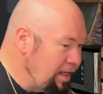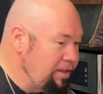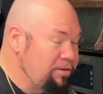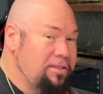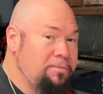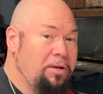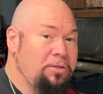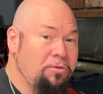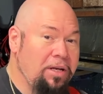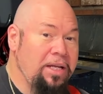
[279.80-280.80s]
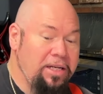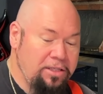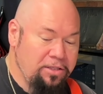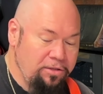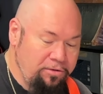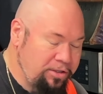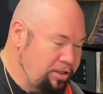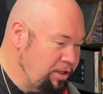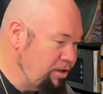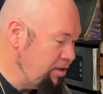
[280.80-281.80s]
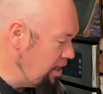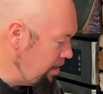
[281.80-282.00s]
There's a special cleaning solution that you get